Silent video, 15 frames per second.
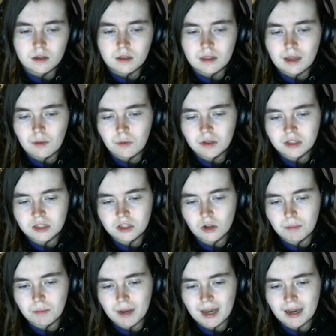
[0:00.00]
That wasn't so
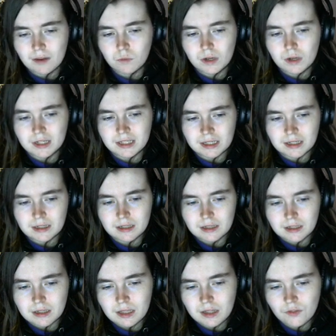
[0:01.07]
bad, was it?
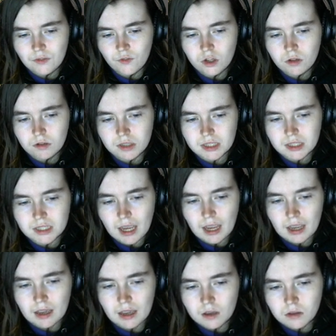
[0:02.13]
Easy for you to
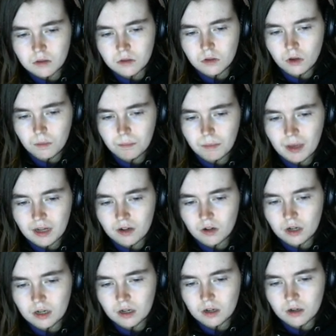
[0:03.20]
say. You're better
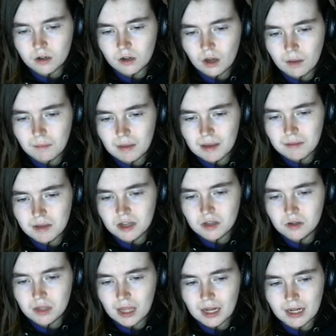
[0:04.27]
at not make me do
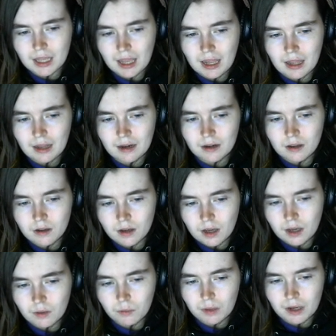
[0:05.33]
that again.
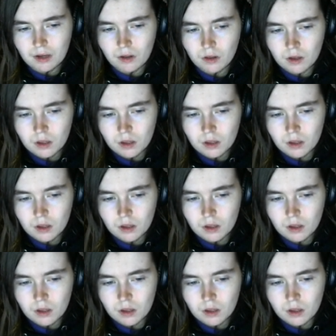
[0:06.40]
Well,